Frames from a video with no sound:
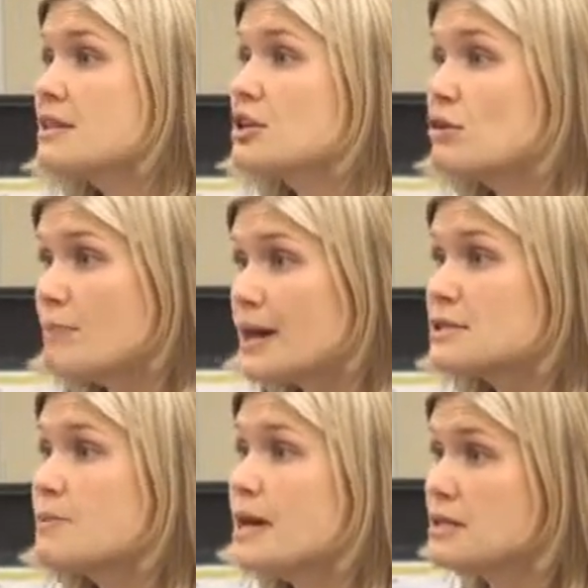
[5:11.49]
then your
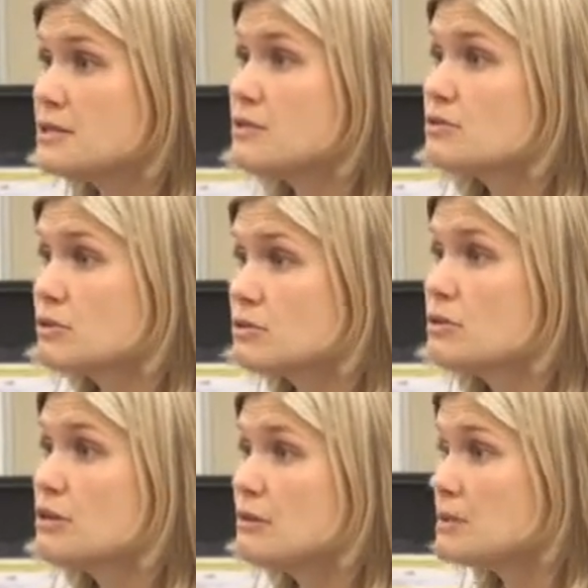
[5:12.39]
best bet is those low
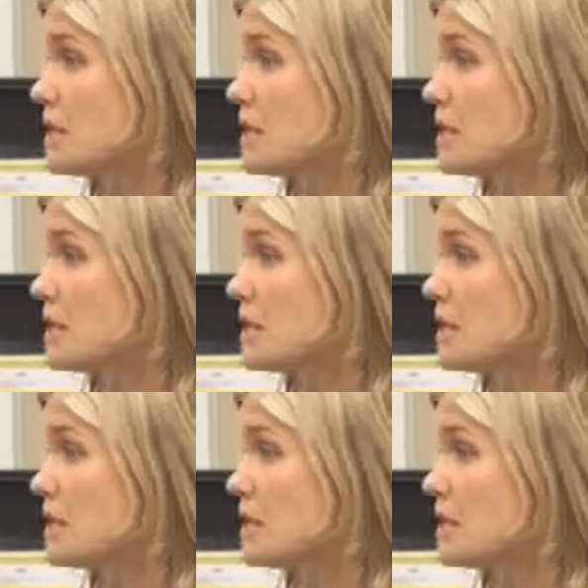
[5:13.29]
sodium